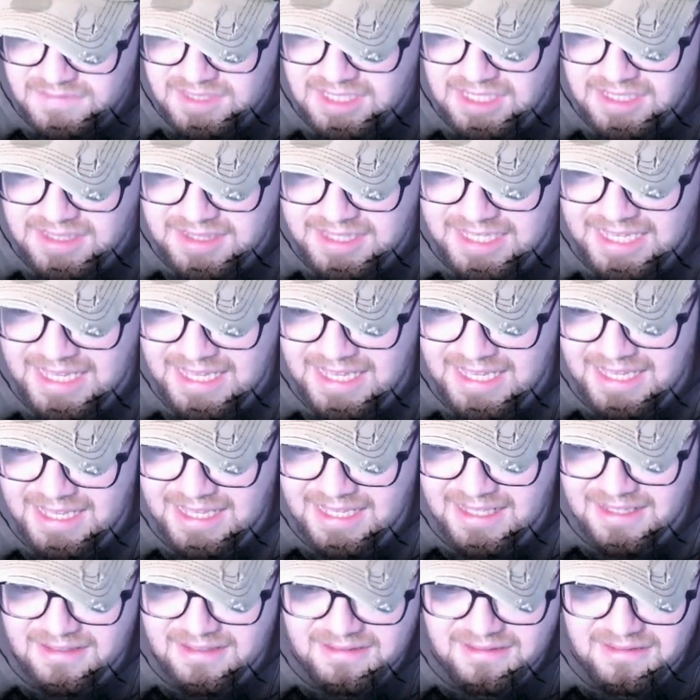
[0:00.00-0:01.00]
The
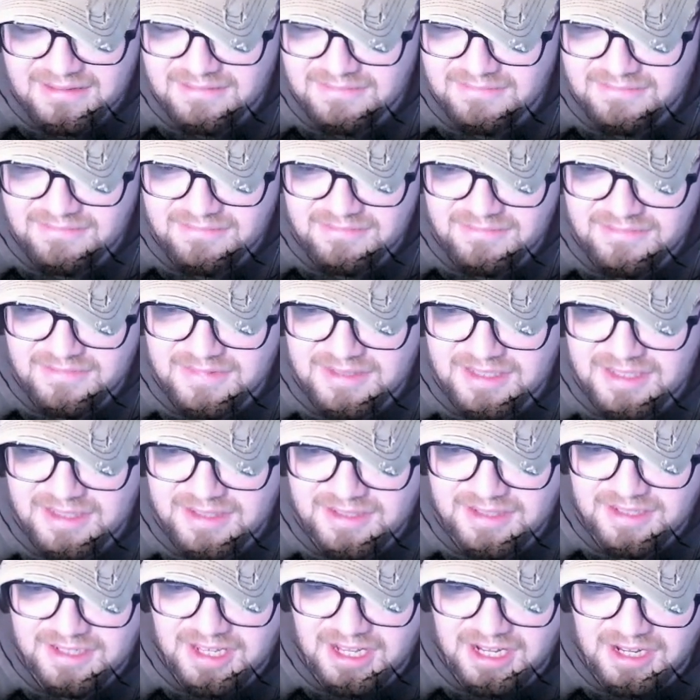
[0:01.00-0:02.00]

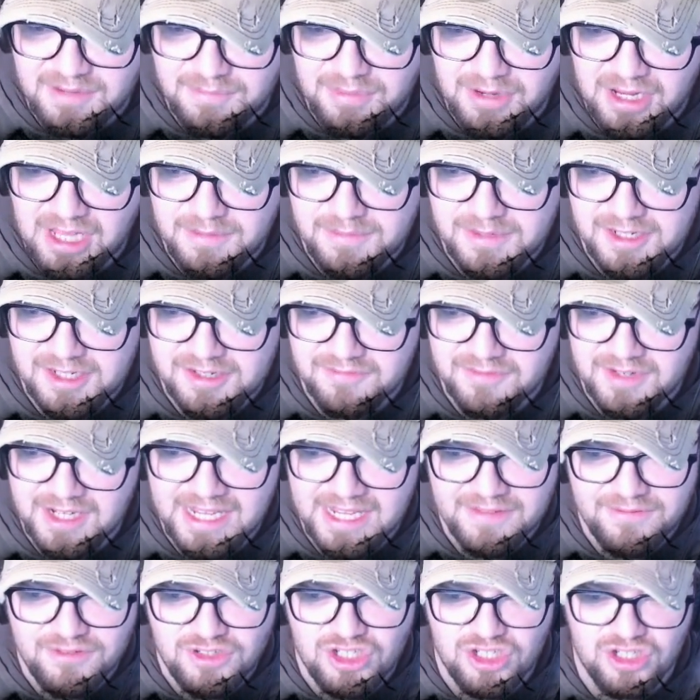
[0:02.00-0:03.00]
kind of blurb doesn't really
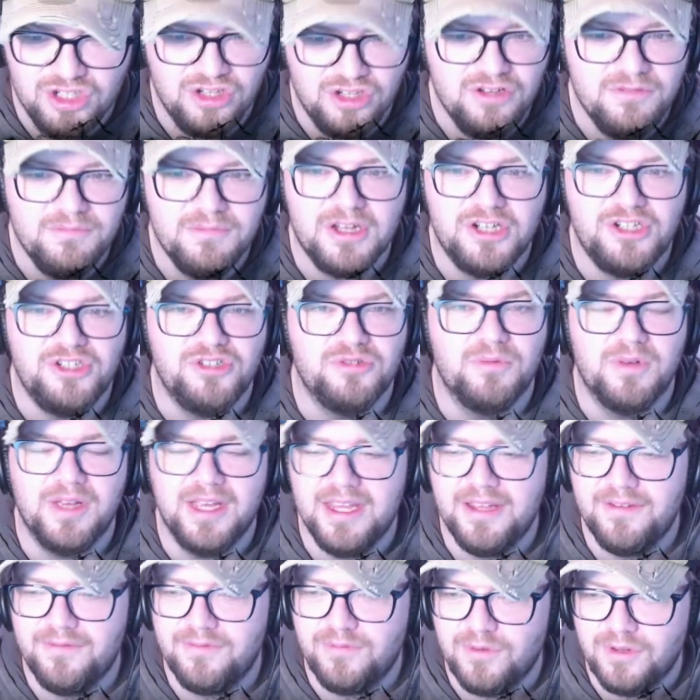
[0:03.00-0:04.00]
give too much
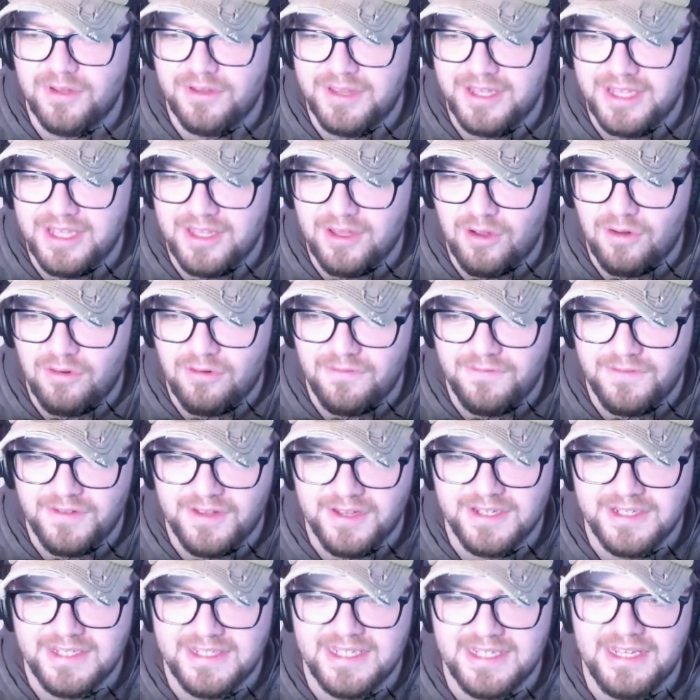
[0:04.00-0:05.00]
away of what the
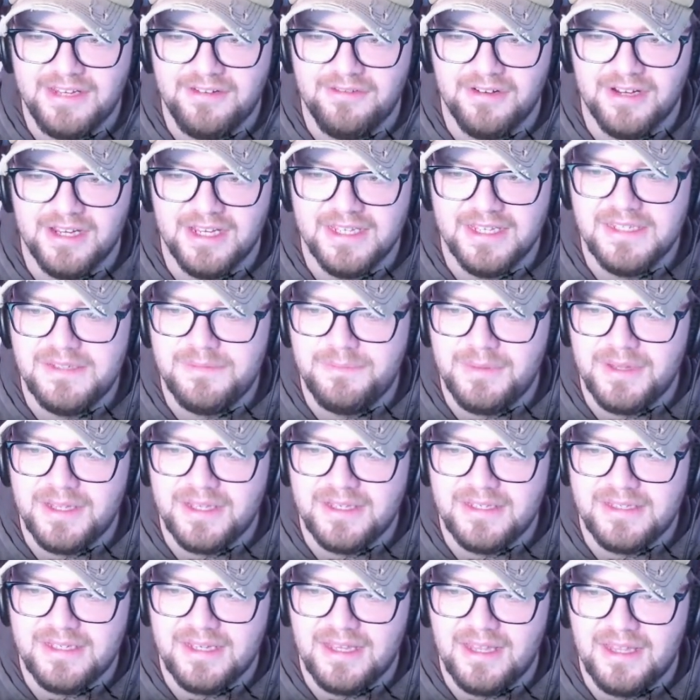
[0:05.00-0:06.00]
horrifying secret is,
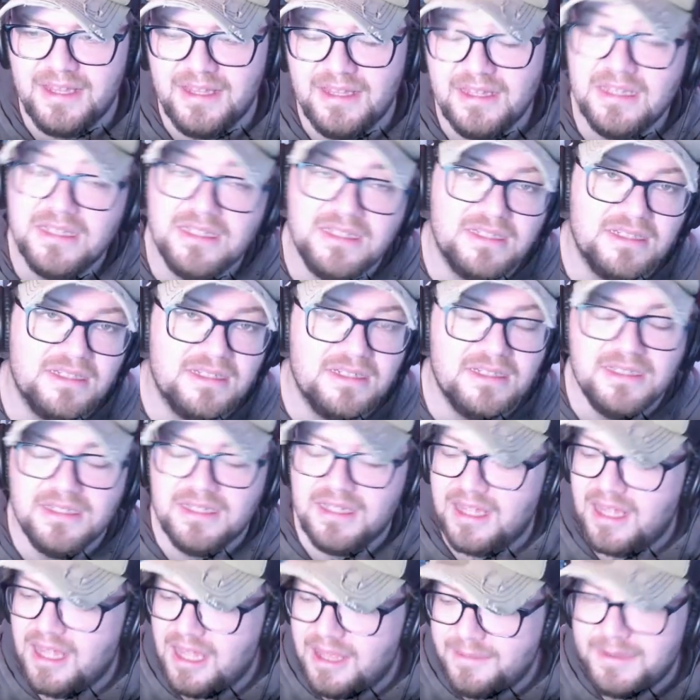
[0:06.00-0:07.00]
but
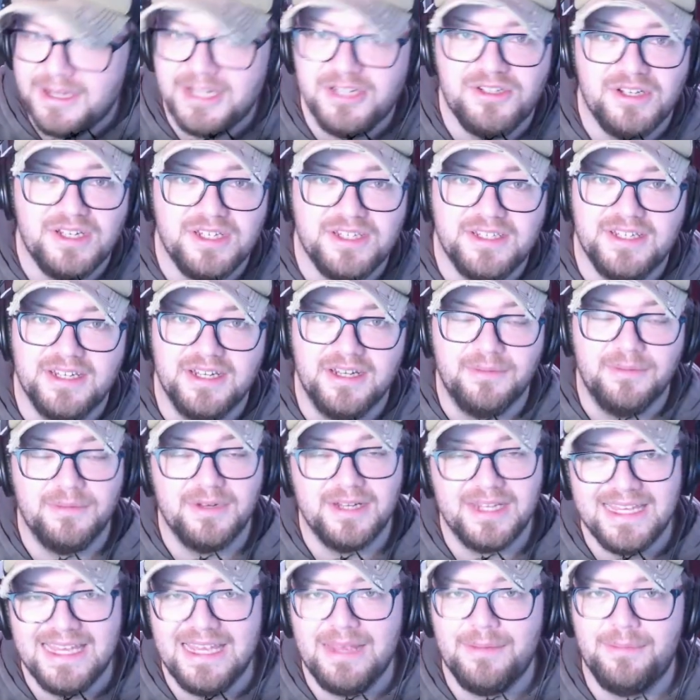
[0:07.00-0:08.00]
I'm interested. I'm going
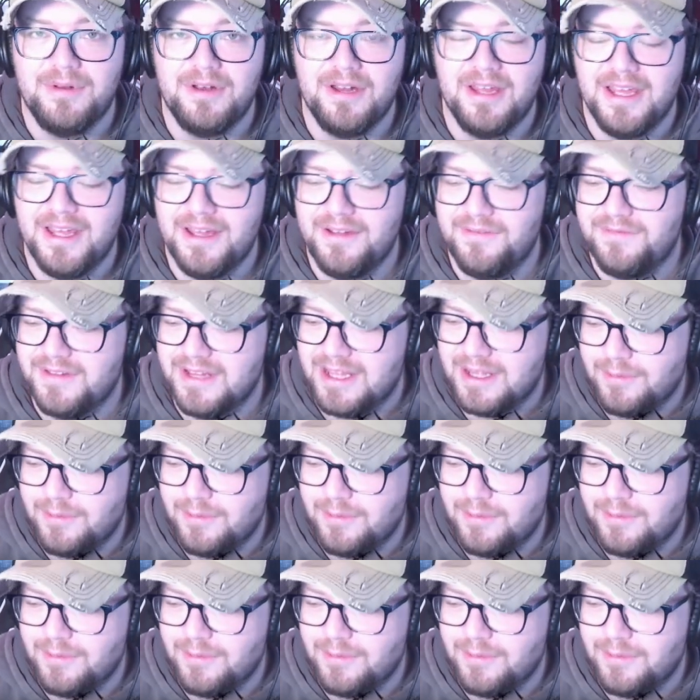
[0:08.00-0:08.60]
to keep an eye out for that